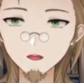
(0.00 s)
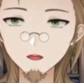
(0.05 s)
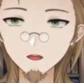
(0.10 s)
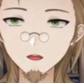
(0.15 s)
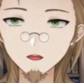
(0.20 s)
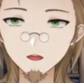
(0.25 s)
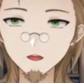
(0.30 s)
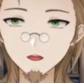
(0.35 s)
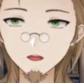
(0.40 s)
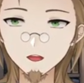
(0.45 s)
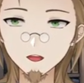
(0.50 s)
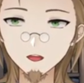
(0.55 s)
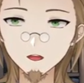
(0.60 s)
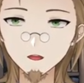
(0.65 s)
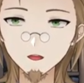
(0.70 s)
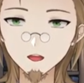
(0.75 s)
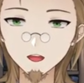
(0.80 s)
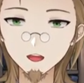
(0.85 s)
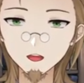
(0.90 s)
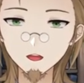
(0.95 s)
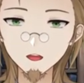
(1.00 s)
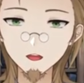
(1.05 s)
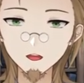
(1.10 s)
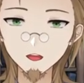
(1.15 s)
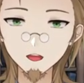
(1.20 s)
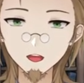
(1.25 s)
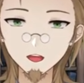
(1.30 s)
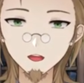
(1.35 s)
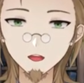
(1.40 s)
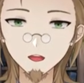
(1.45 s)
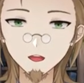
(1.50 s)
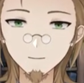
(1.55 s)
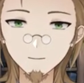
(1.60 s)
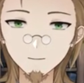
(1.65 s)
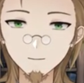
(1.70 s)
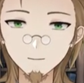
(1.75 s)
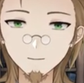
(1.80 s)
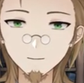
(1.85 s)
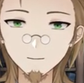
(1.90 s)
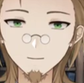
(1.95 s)
like things in
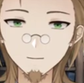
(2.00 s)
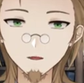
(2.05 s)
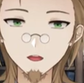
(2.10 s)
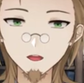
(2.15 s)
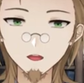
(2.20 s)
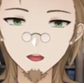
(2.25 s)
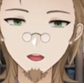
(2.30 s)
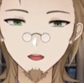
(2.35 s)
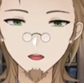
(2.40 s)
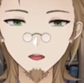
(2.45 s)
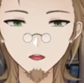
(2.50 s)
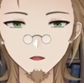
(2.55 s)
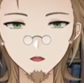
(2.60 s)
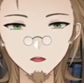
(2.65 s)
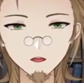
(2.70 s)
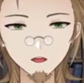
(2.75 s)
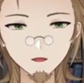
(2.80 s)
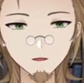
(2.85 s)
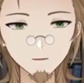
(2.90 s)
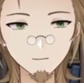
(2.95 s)
Land of Leadale